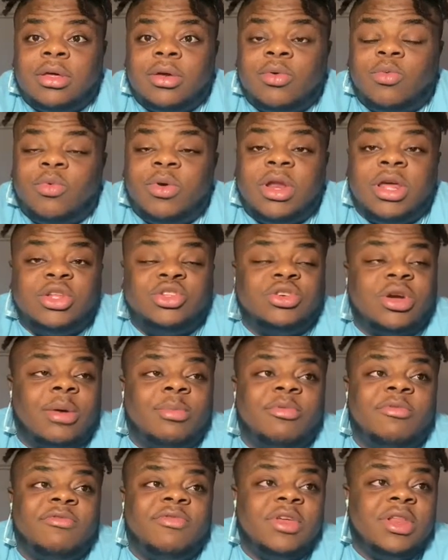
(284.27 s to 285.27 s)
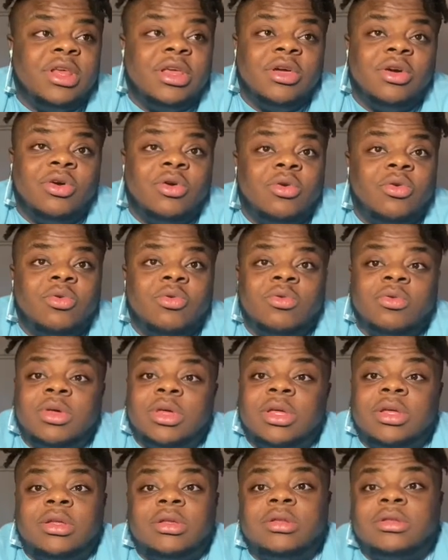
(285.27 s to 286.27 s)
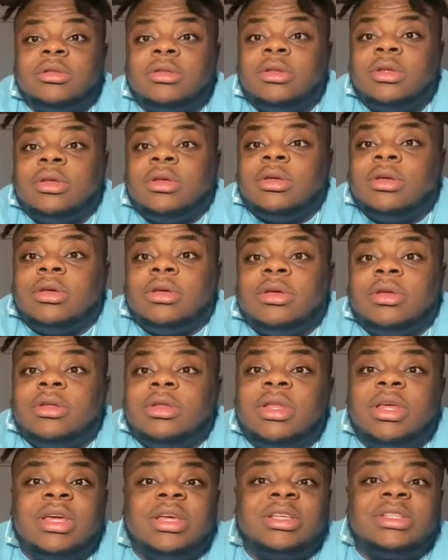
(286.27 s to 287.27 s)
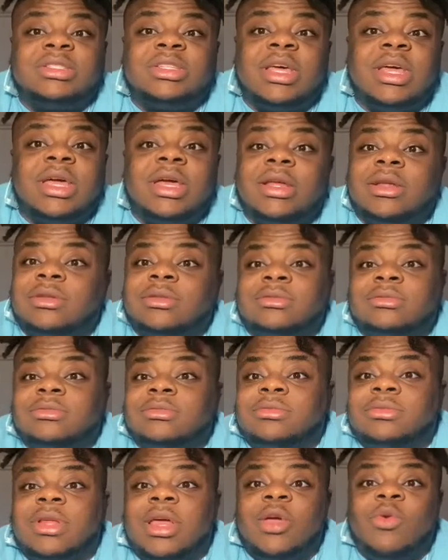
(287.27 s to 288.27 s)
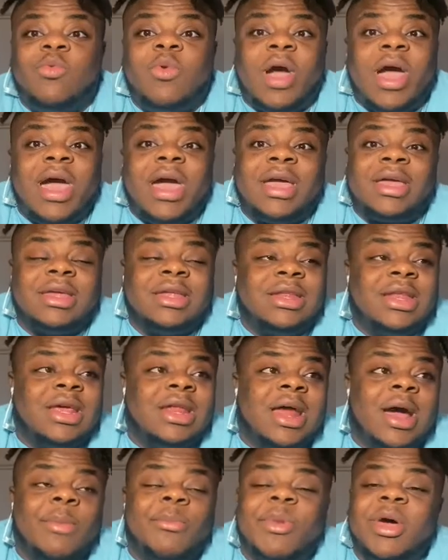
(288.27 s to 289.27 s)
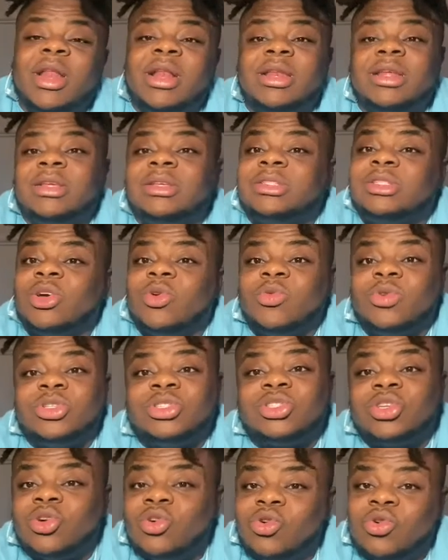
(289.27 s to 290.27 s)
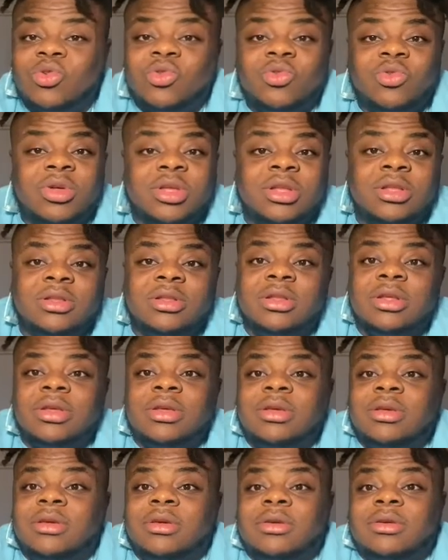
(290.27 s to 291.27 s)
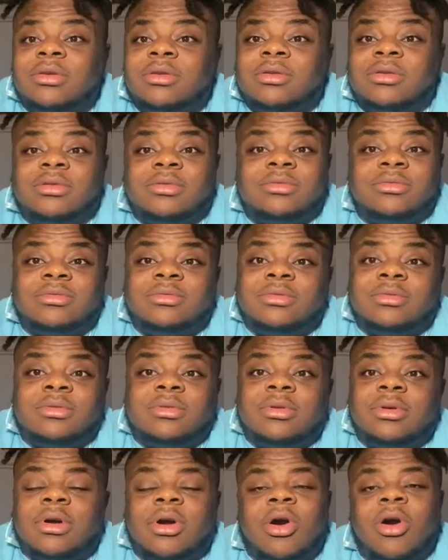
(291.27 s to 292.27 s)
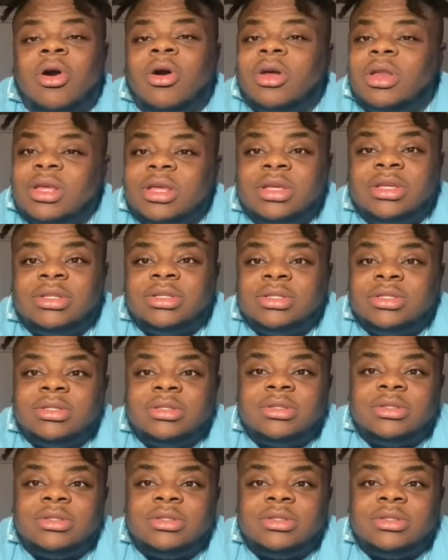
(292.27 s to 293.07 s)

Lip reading: when they drop a video and niggas saying they whack and they not better than so-and-so and all this.